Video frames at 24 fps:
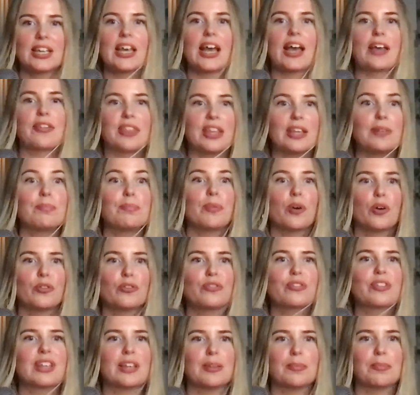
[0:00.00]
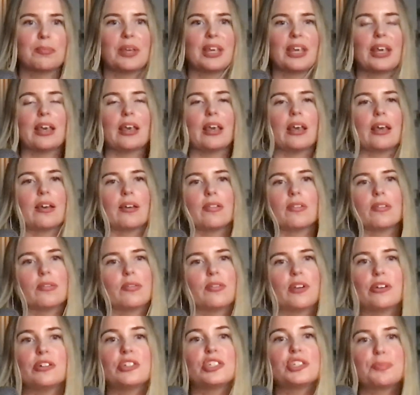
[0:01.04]
I think both can be
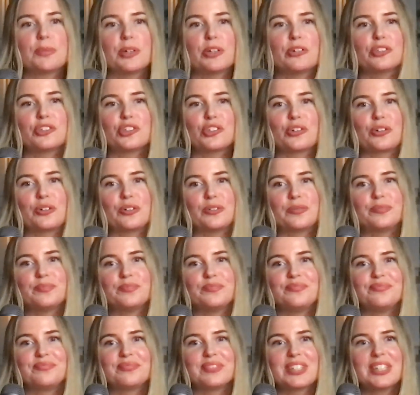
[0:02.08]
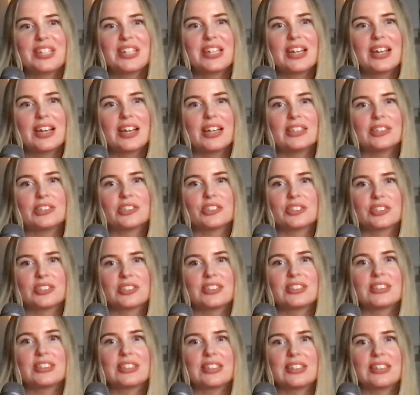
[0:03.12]
very spiritual. I
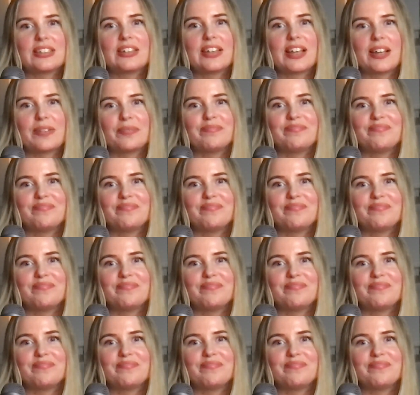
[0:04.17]
just yeah.